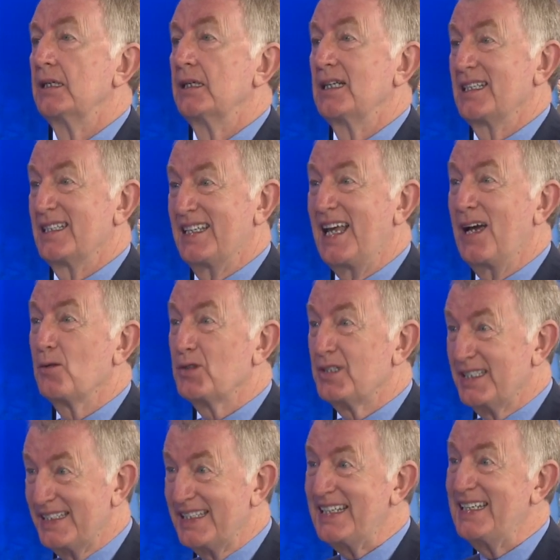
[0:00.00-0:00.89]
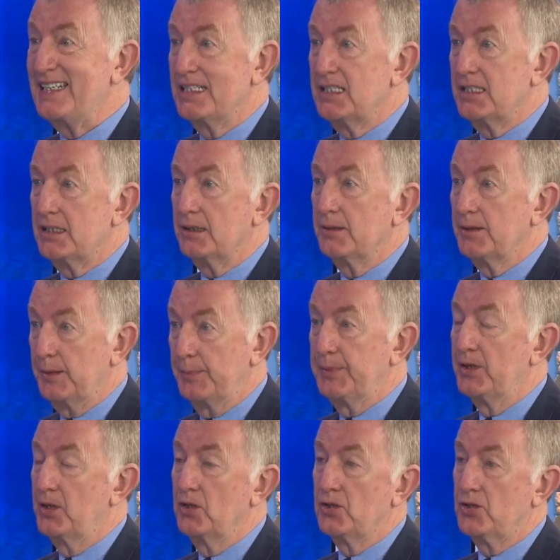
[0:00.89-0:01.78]
has now ceased the
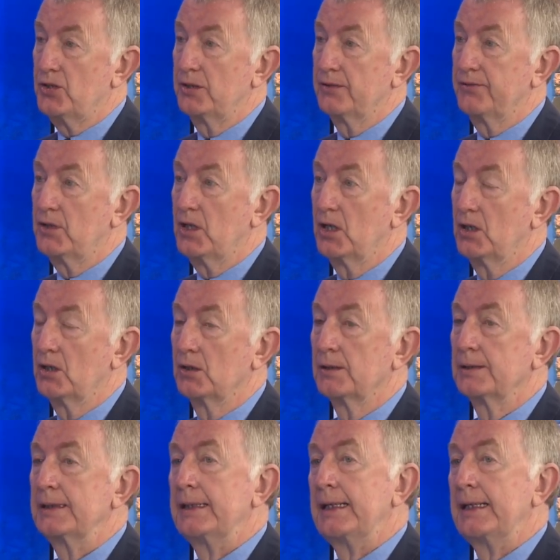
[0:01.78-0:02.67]
production of coal